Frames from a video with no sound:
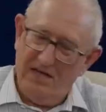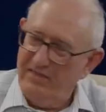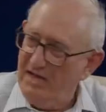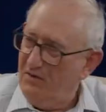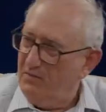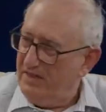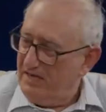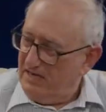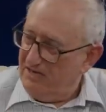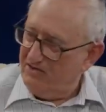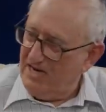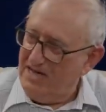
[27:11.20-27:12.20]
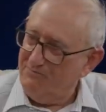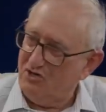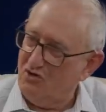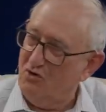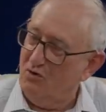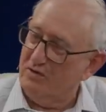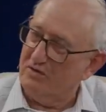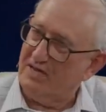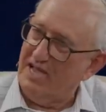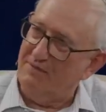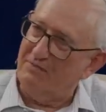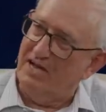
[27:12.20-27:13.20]
And then when the King James called
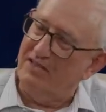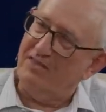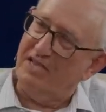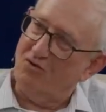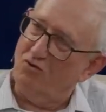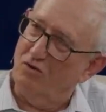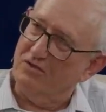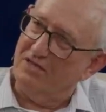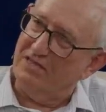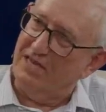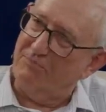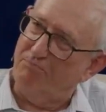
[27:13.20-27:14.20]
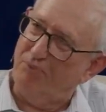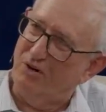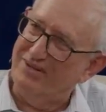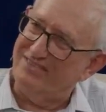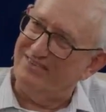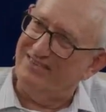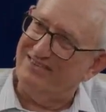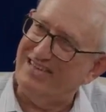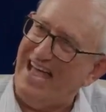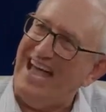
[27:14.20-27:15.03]
came out, they called it that poisonous